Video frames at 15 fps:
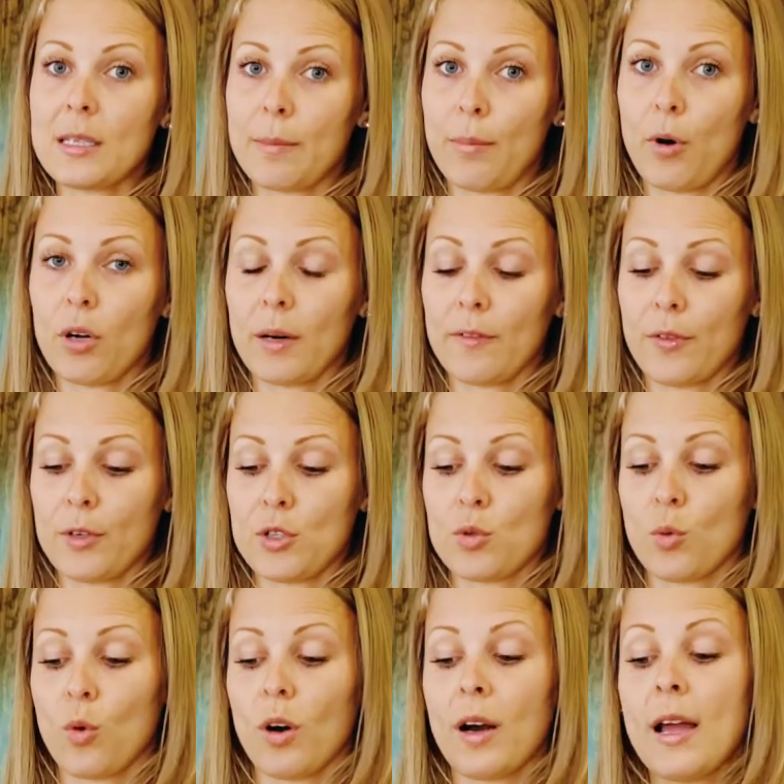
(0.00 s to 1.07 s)
and bought them from the
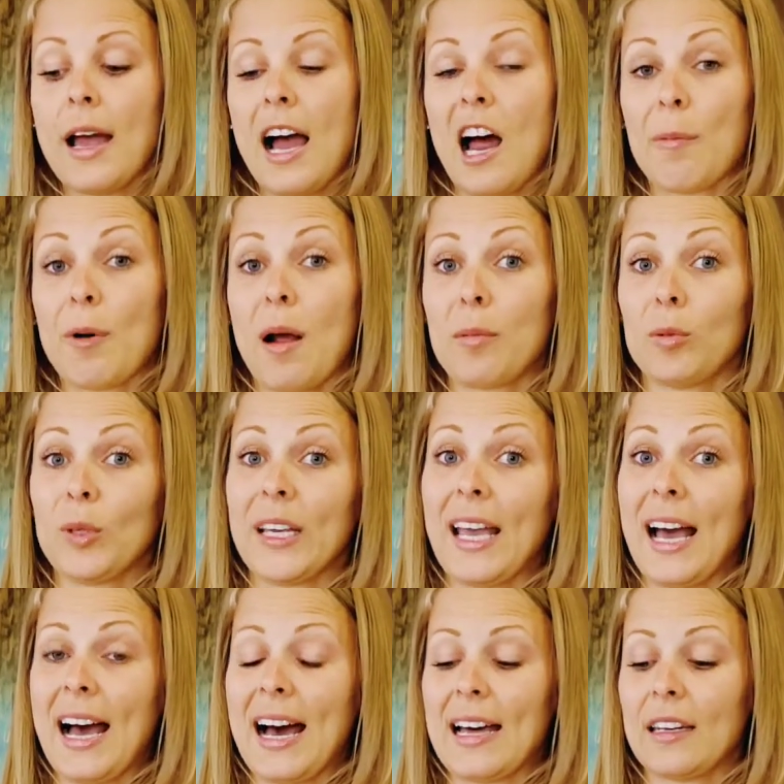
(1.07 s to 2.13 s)
store, I'd probably
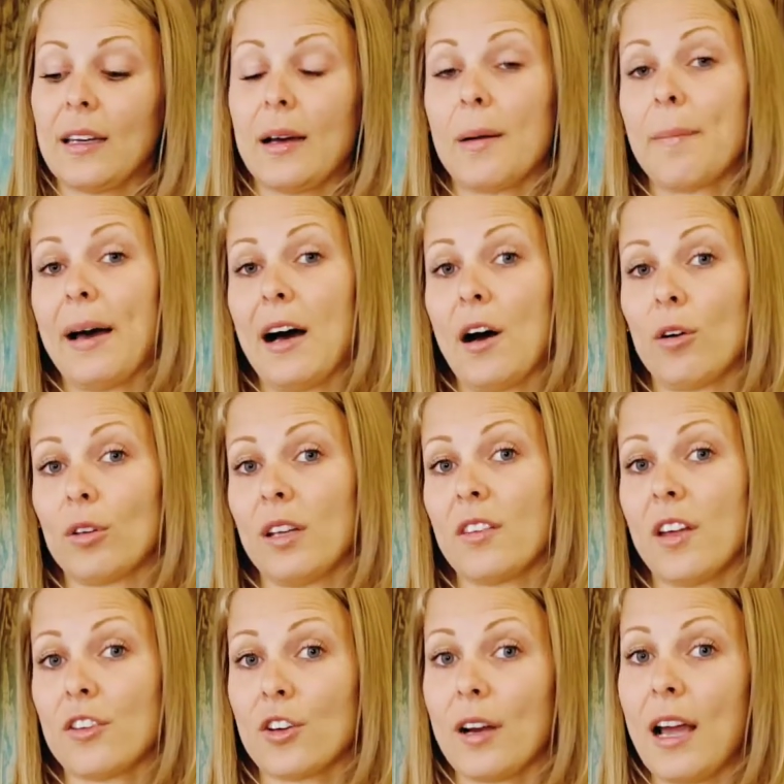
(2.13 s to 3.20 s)
add about
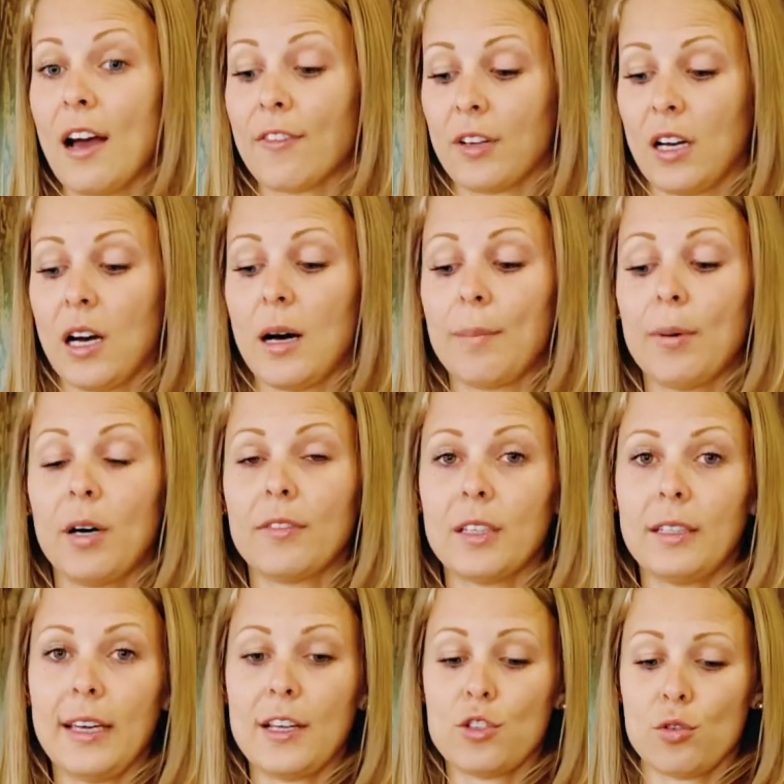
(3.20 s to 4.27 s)
another 1/2 cup of the
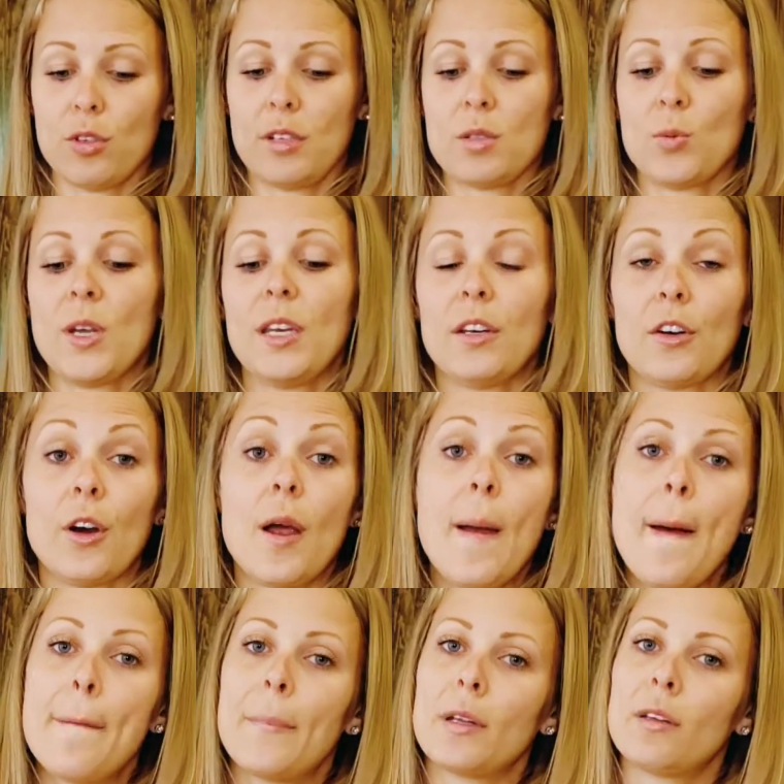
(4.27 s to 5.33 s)
dates or the sweetener,
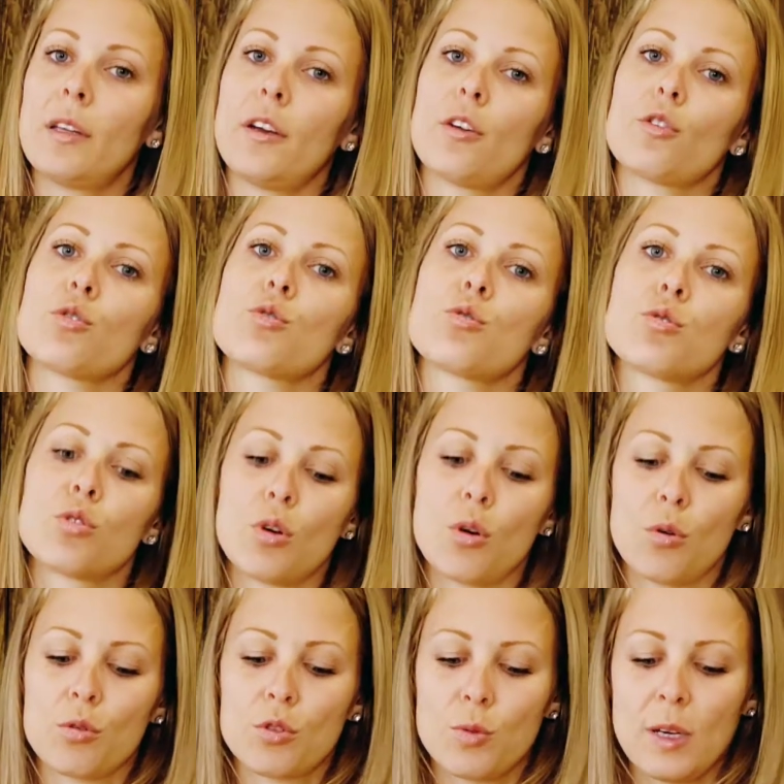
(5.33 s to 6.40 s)
but they are so
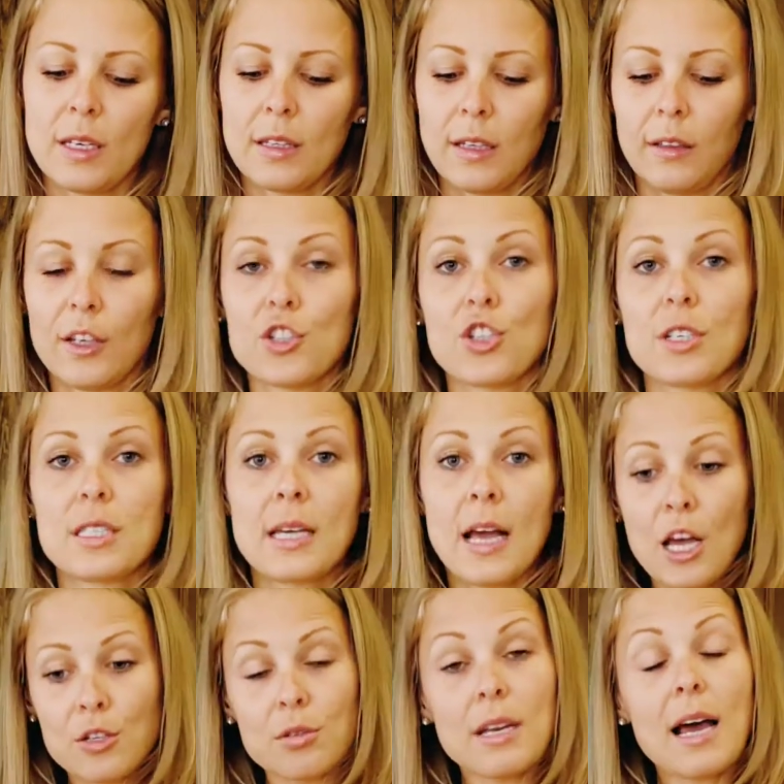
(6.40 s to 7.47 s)
sweet and delicious.
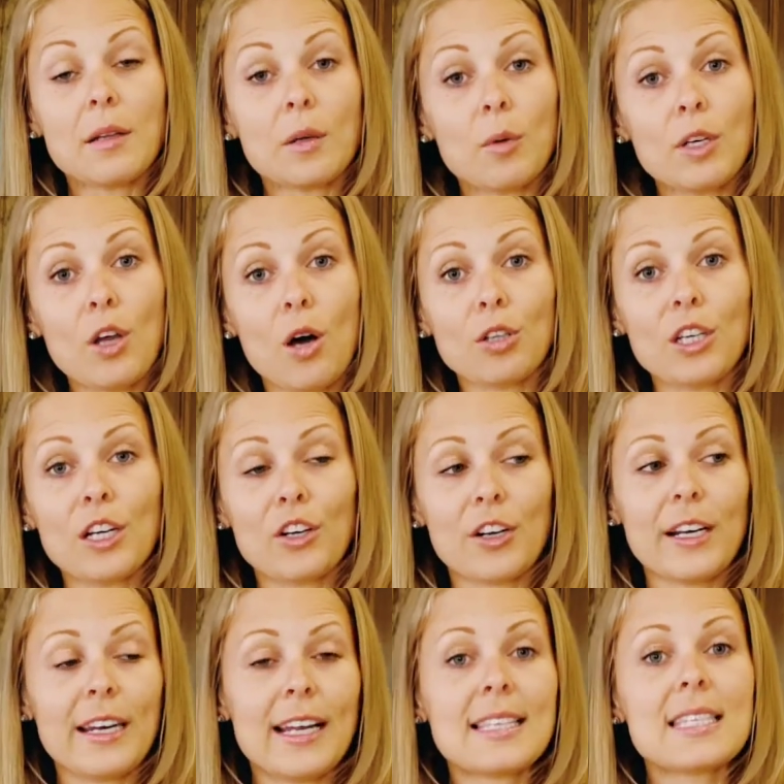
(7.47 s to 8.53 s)
So now that we know the
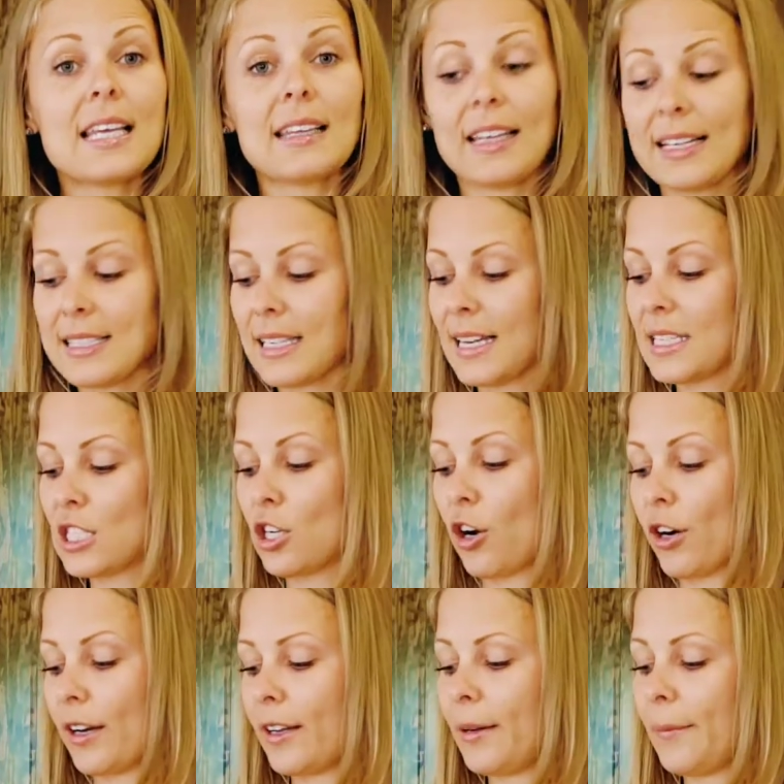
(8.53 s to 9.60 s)
ingredients, let's get
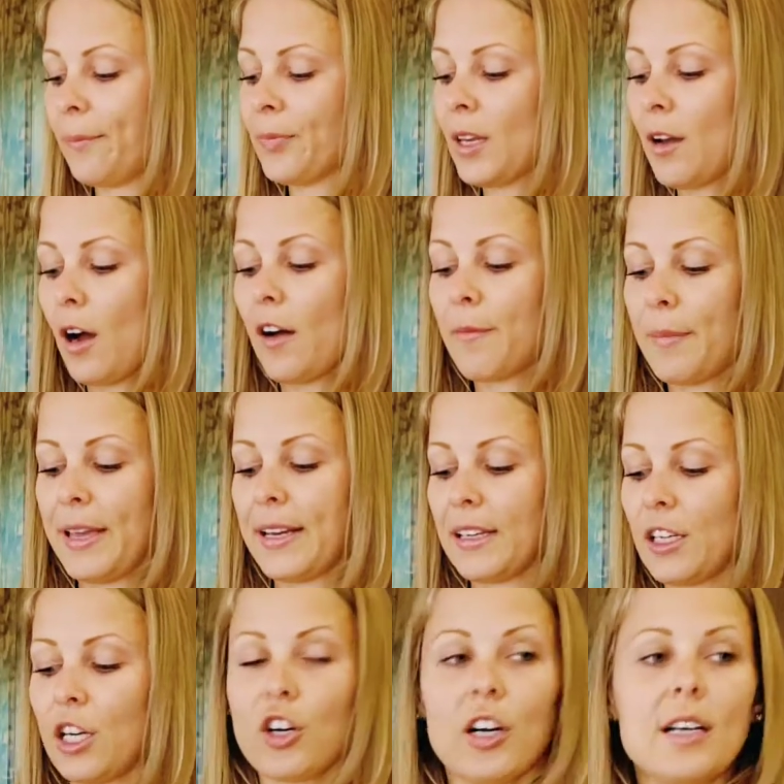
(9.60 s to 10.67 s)
started of making
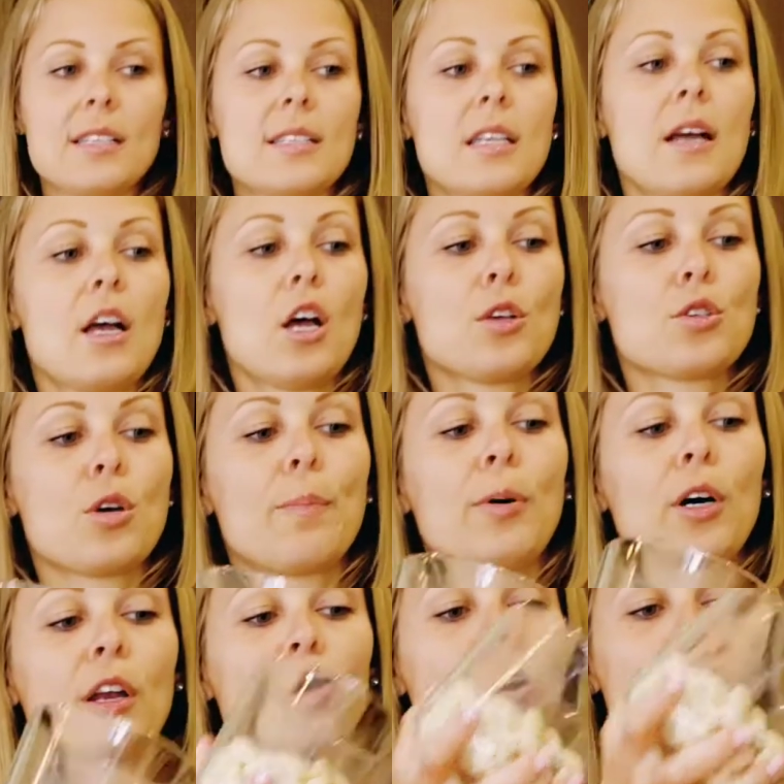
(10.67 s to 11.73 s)
the crust. So put